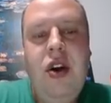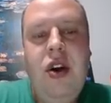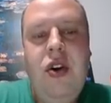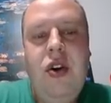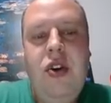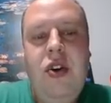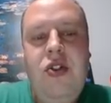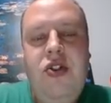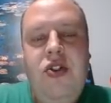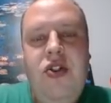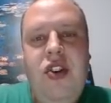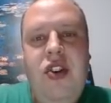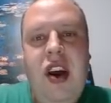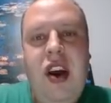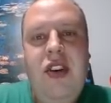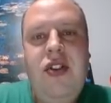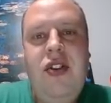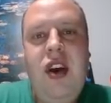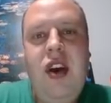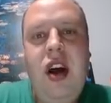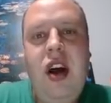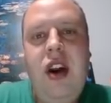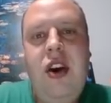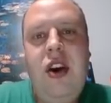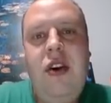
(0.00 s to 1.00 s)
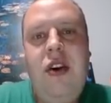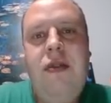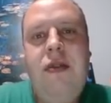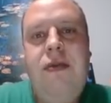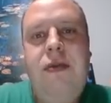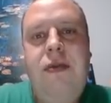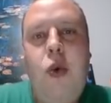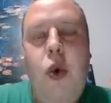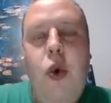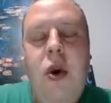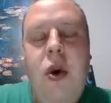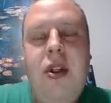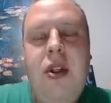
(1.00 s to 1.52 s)
We're just under
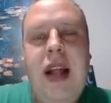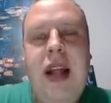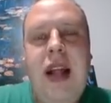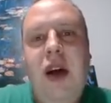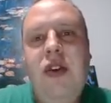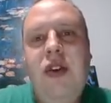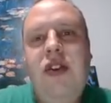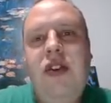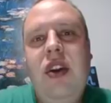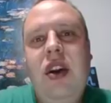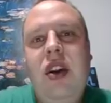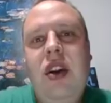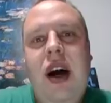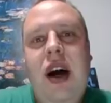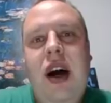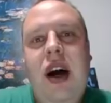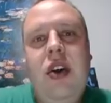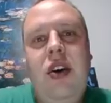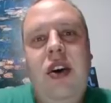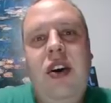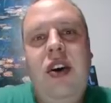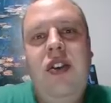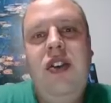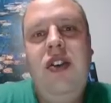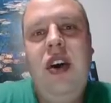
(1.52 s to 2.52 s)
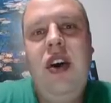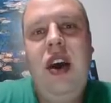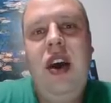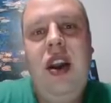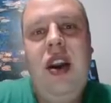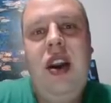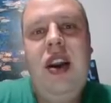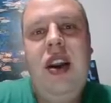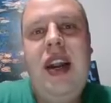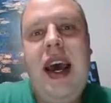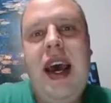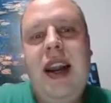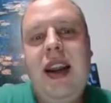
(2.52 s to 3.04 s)
$4,000
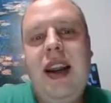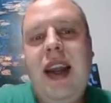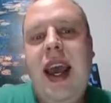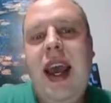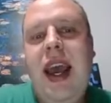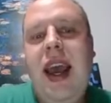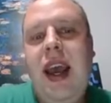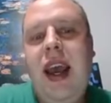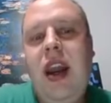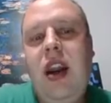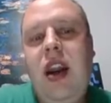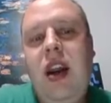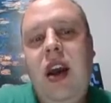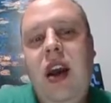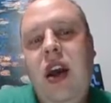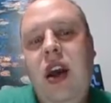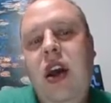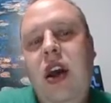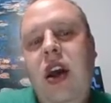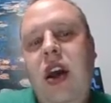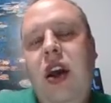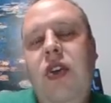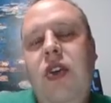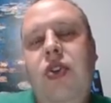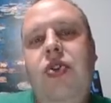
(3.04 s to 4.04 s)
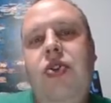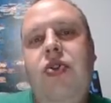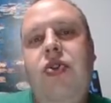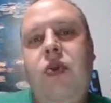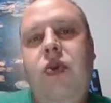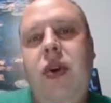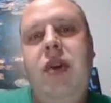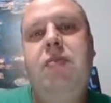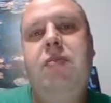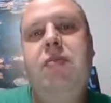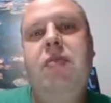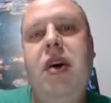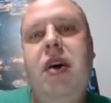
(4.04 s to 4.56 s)
in net gain in
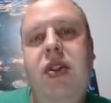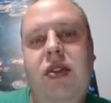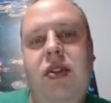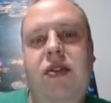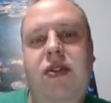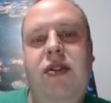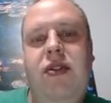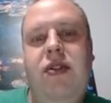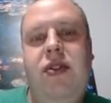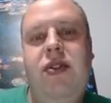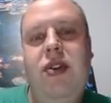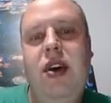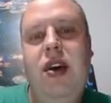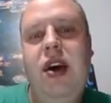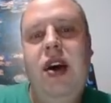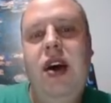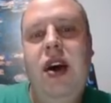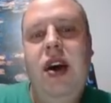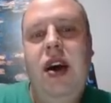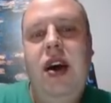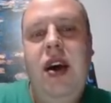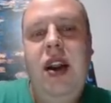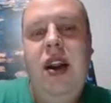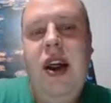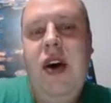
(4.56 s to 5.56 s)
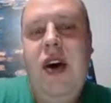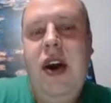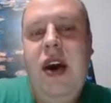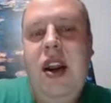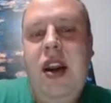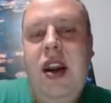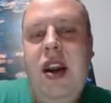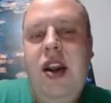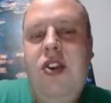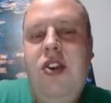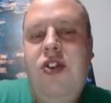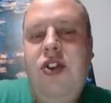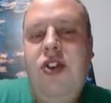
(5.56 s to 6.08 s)
3 months. Now, I
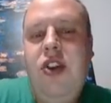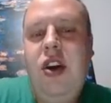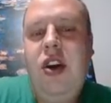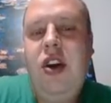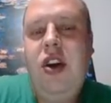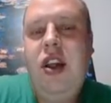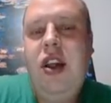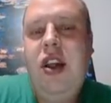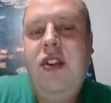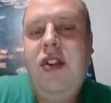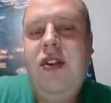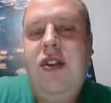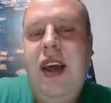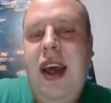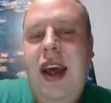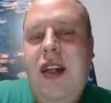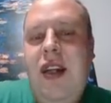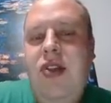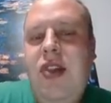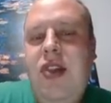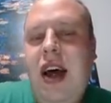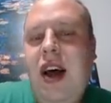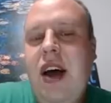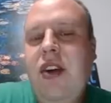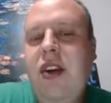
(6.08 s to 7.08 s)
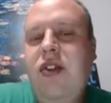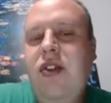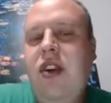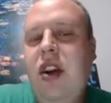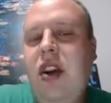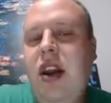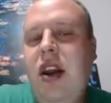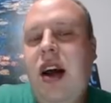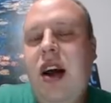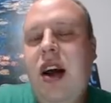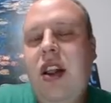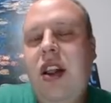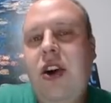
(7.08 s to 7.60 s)
initially did
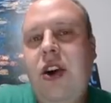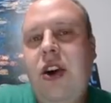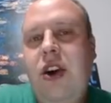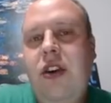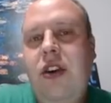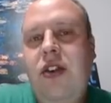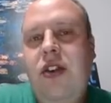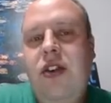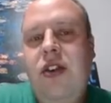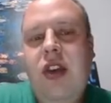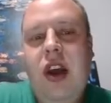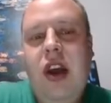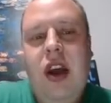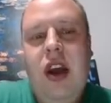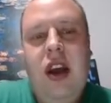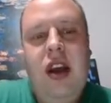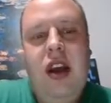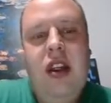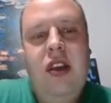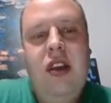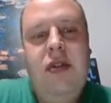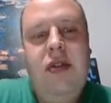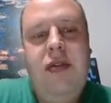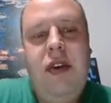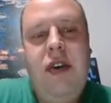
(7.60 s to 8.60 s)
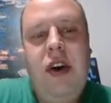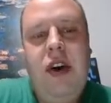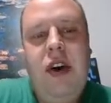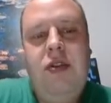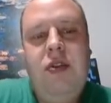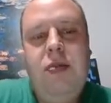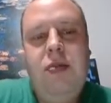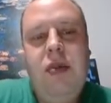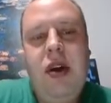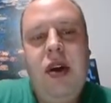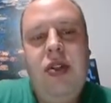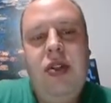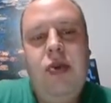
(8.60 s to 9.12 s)
$10,000. The
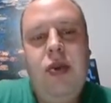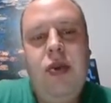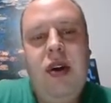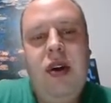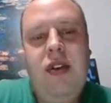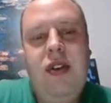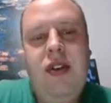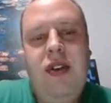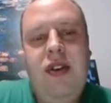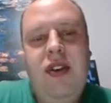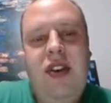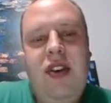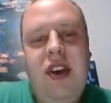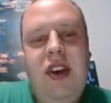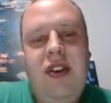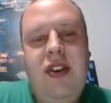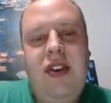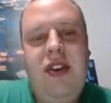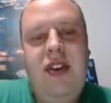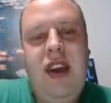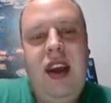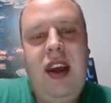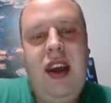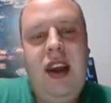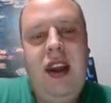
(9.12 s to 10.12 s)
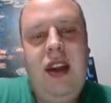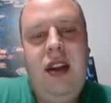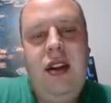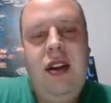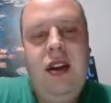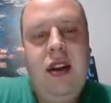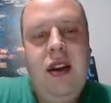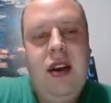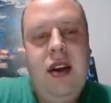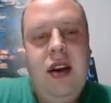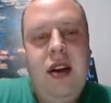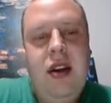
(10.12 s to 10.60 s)
first month was a 16%